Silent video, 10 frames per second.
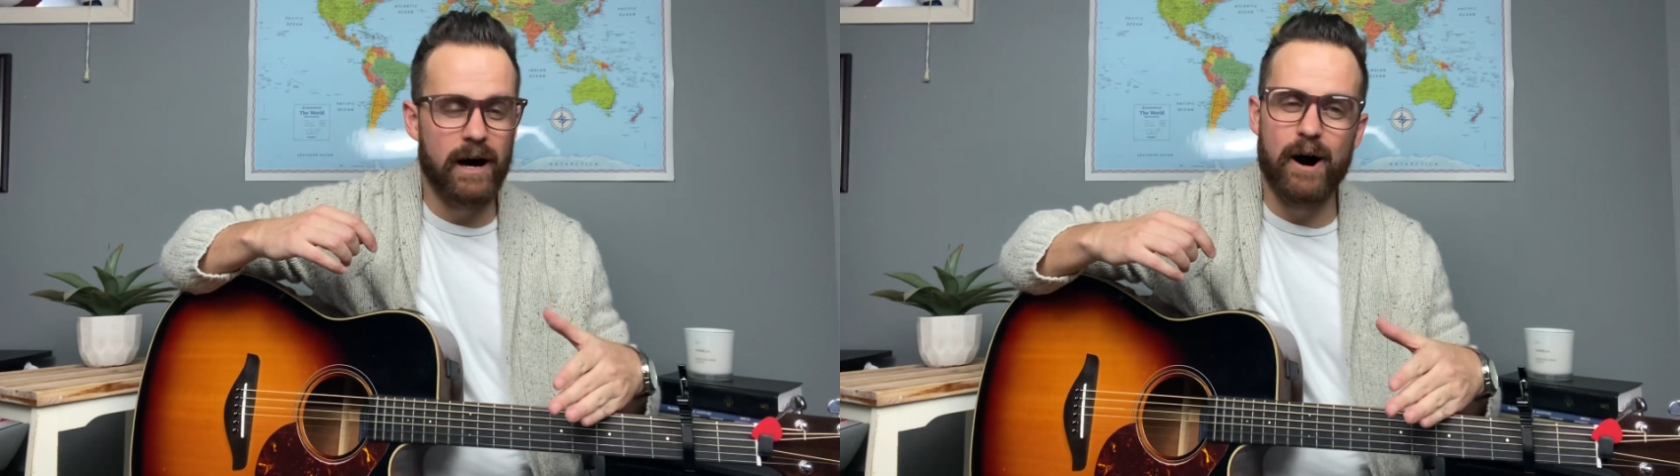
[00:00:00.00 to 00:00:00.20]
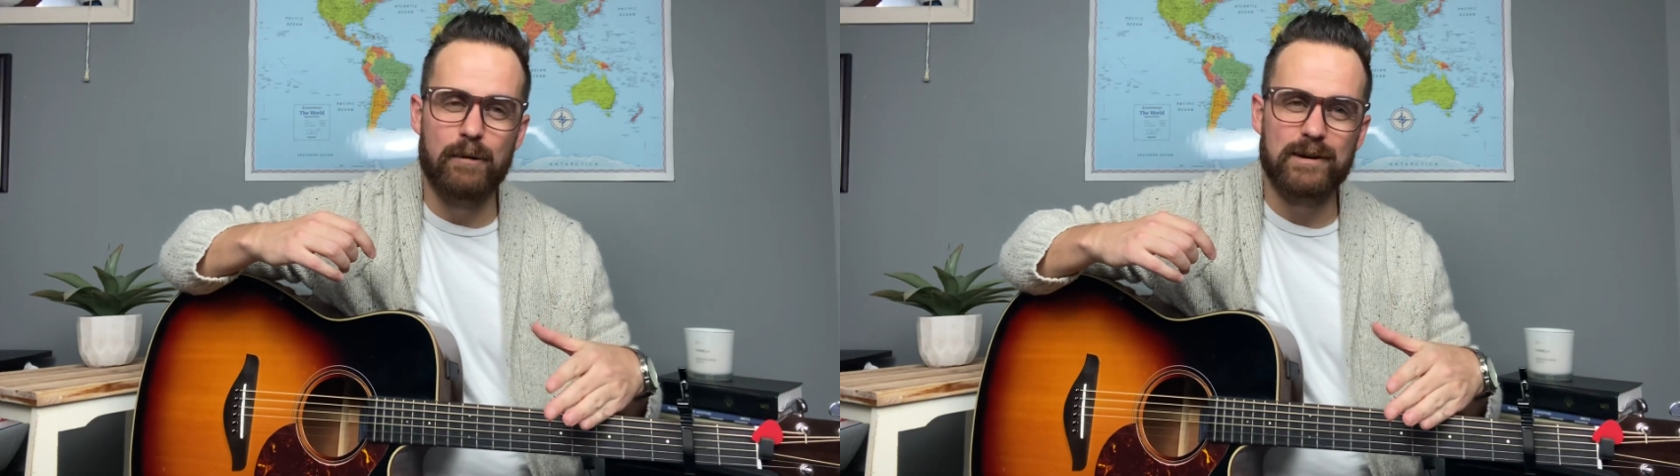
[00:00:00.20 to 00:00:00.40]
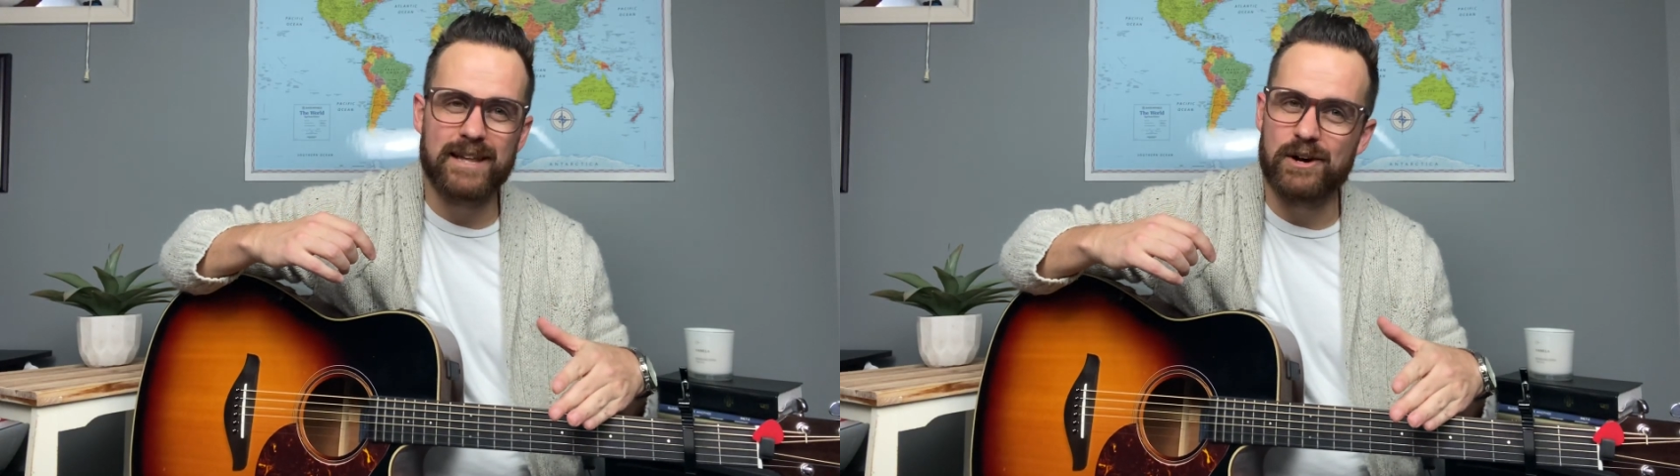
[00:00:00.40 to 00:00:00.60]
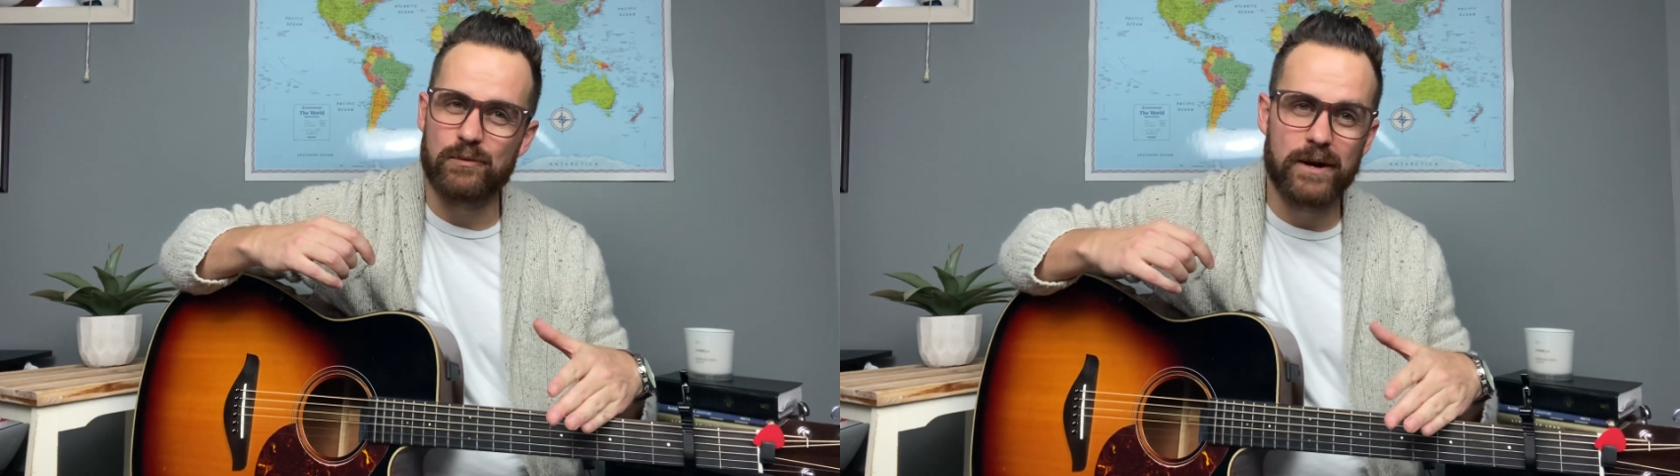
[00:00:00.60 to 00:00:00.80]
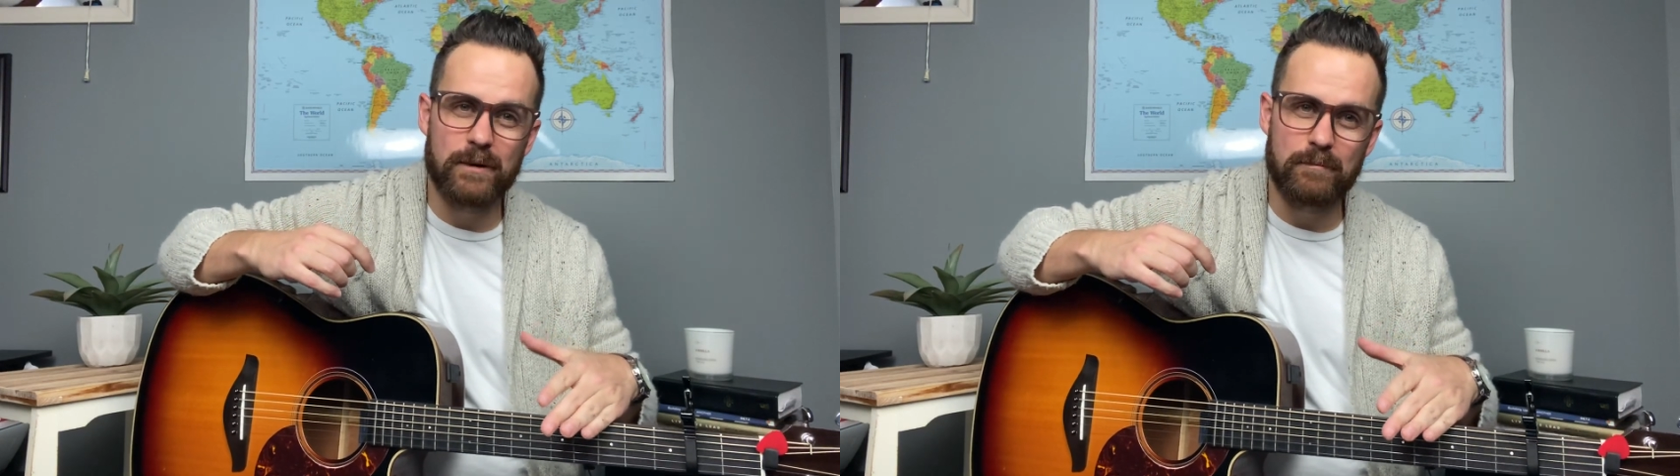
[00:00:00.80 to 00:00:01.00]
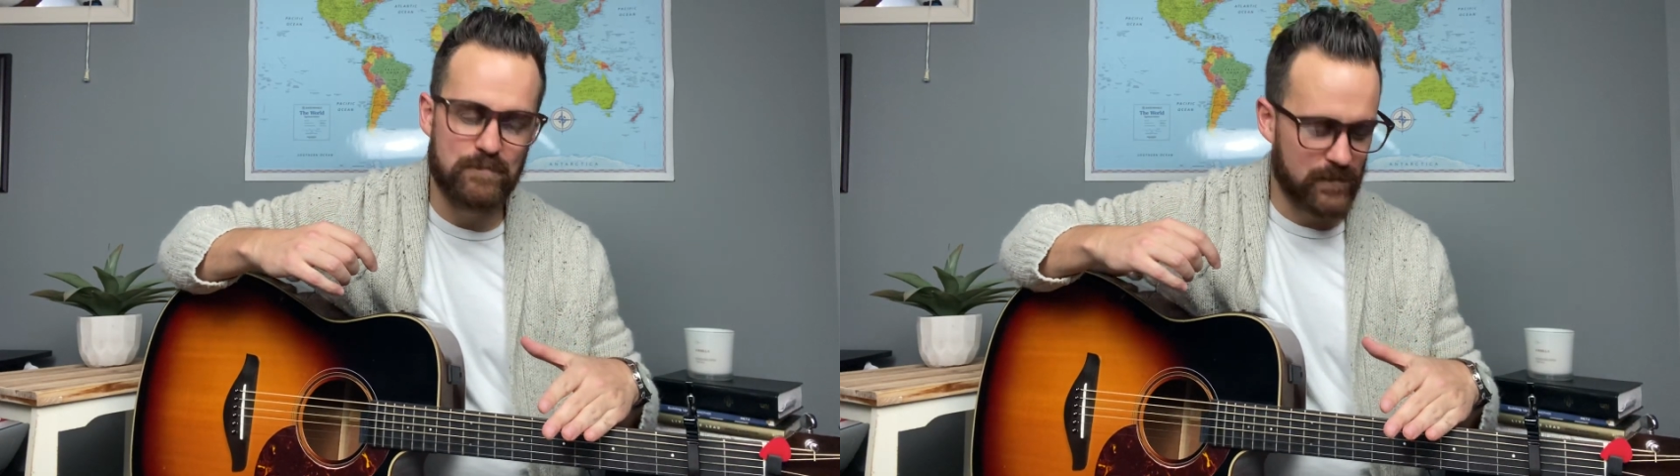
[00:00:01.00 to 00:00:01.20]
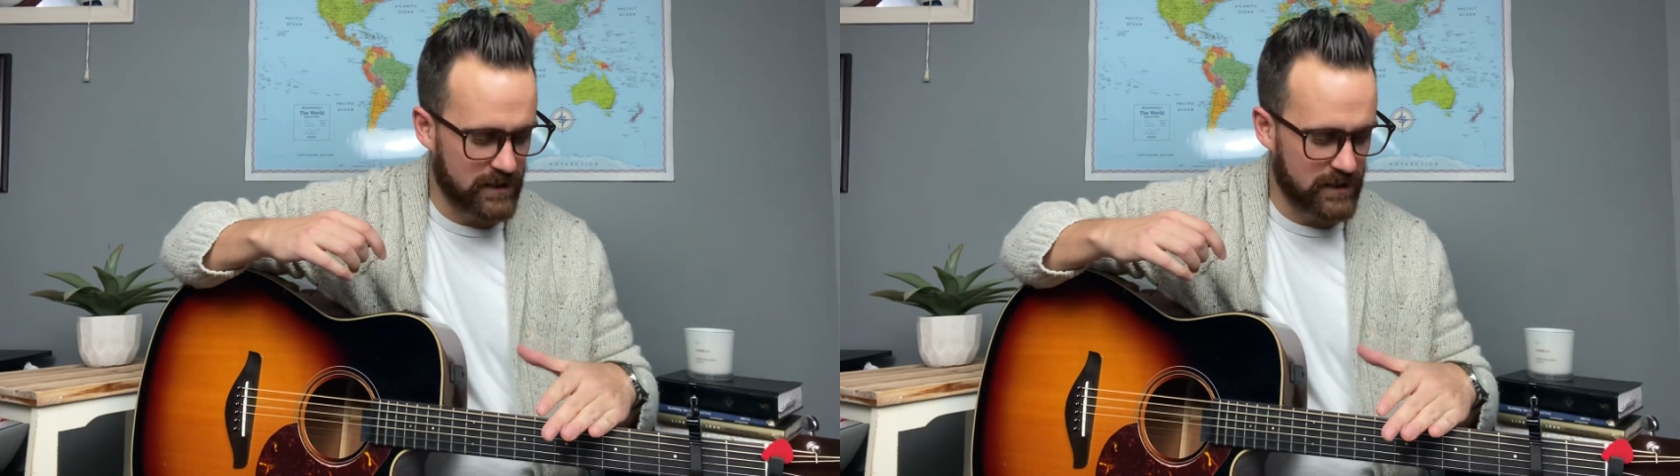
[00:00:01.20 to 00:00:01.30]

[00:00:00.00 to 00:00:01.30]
and let it rip.